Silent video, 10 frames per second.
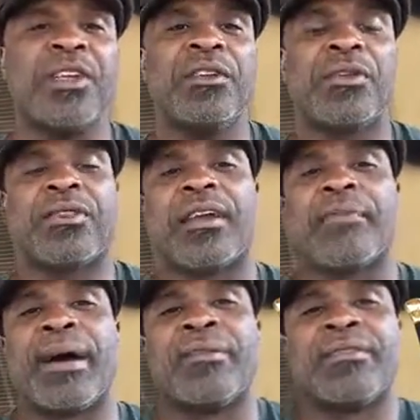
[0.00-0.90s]
you can think
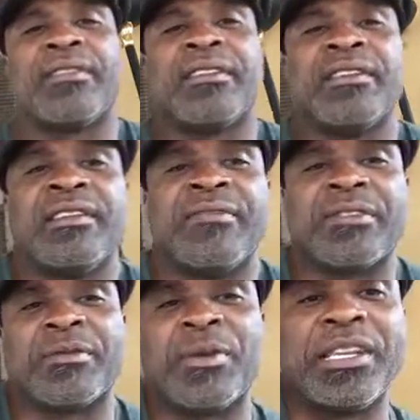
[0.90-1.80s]
about the
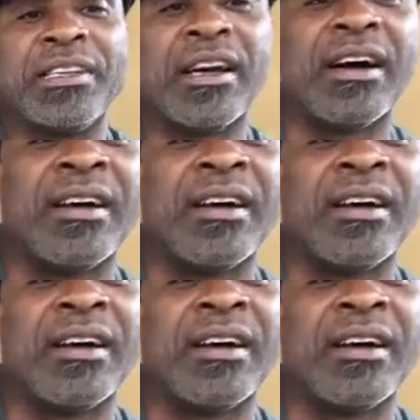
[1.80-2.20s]
difference between